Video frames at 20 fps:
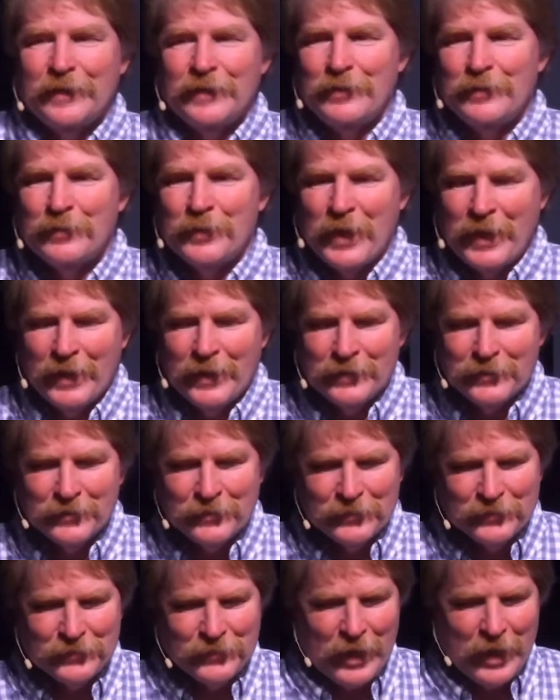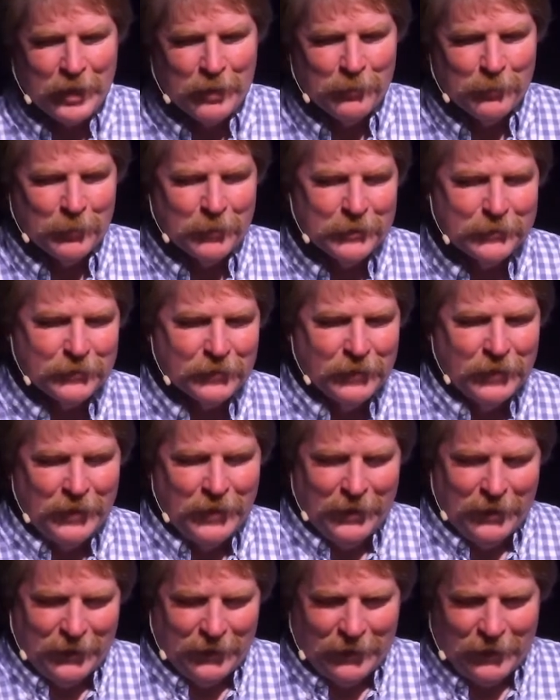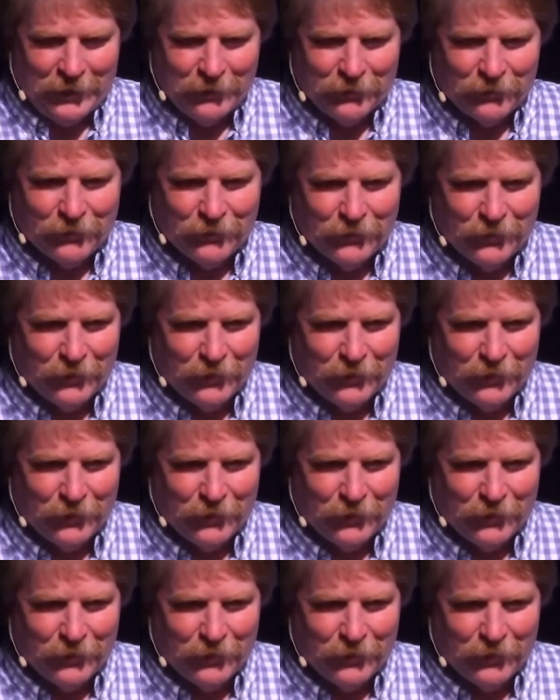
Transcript: you can't just say, well, it's,